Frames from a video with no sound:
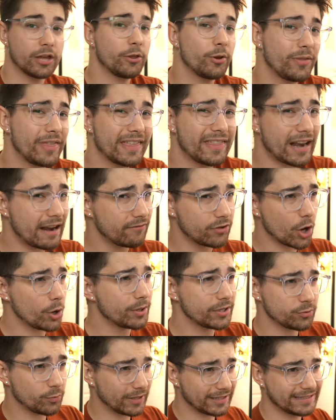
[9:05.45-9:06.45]
The other thing that I've
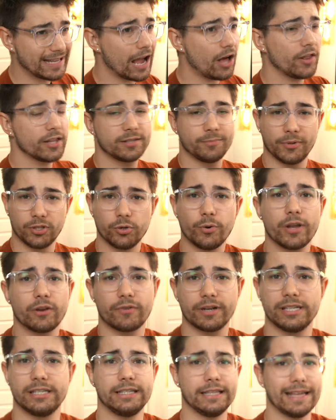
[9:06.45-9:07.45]
noticed what Dell has been doing
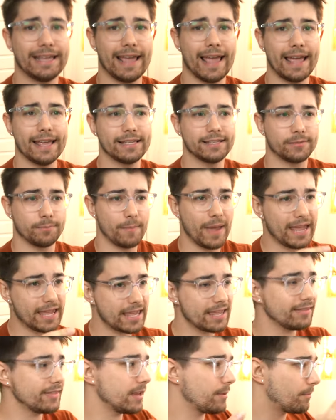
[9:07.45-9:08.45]
recently is
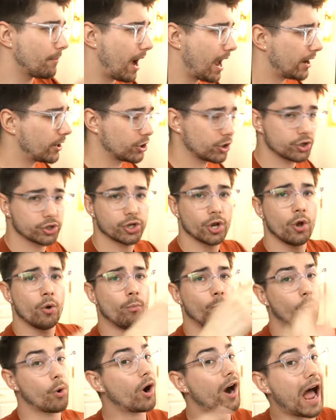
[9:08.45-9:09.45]
making the monitors
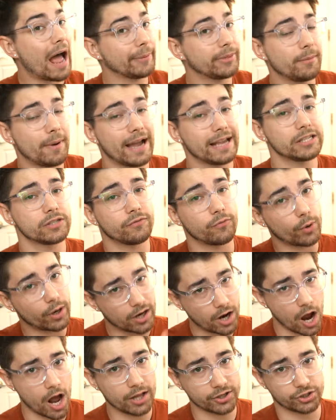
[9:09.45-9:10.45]
more optimized for
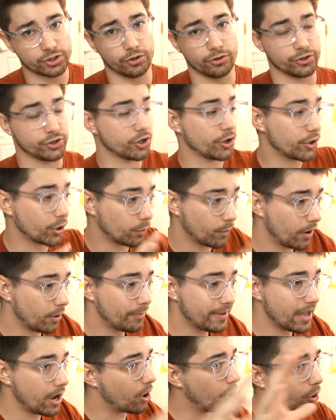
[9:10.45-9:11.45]
consoles. So there will
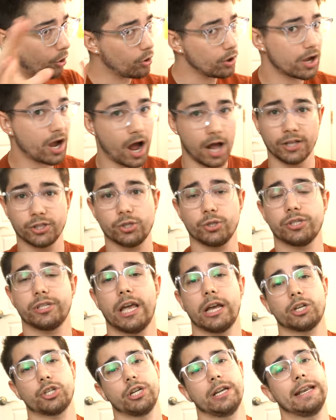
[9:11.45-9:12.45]
be a whole console
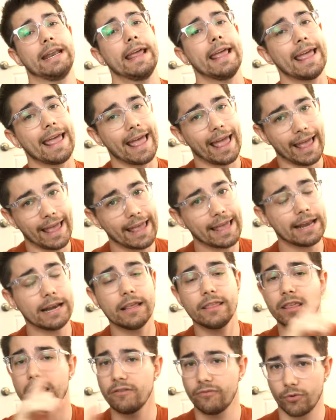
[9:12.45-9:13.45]
section
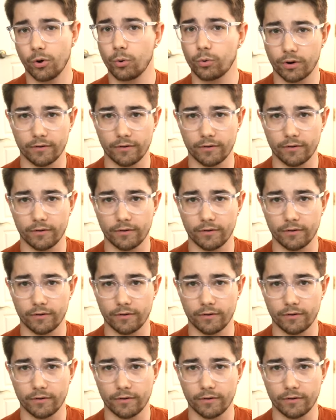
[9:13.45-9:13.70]
in the full